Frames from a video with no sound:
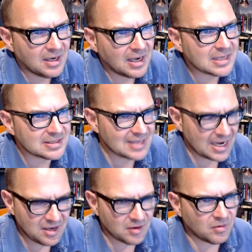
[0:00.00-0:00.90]
and
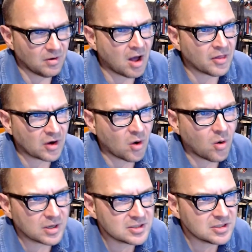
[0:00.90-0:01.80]
set you on the
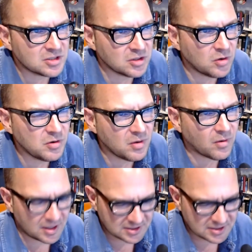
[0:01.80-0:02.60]
course to who you are